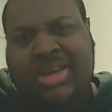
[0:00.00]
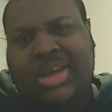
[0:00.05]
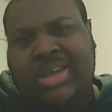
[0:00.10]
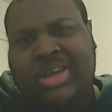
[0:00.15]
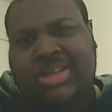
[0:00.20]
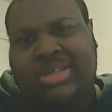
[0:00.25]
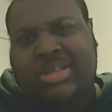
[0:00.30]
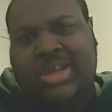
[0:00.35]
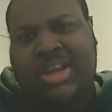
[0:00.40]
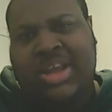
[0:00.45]
I
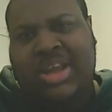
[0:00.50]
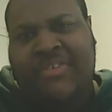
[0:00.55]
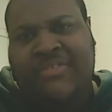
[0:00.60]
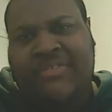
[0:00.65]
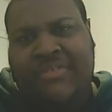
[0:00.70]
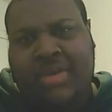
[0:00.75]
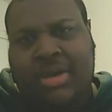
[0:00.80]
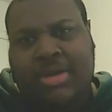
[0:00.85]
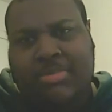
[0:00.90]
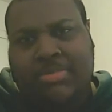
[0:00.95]
can't stand that
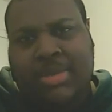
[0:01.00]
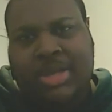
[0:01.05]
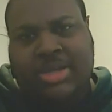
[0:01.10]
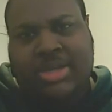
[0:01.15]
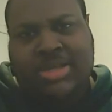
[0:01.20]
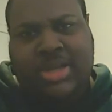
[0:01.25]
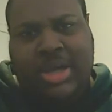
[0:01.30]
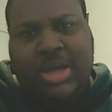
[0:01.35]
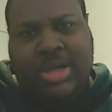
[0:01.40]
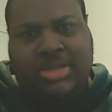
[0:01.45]
fucking
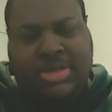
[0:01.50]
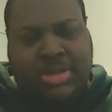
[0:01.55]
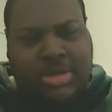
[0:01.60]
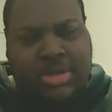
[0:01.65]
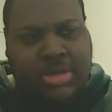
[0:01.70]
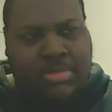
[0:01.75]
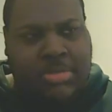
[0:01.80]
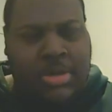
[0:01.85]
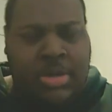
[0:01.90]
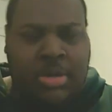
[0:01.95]
bitch-ass
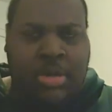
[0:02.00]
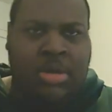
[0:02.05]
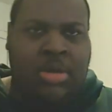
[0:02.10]
team.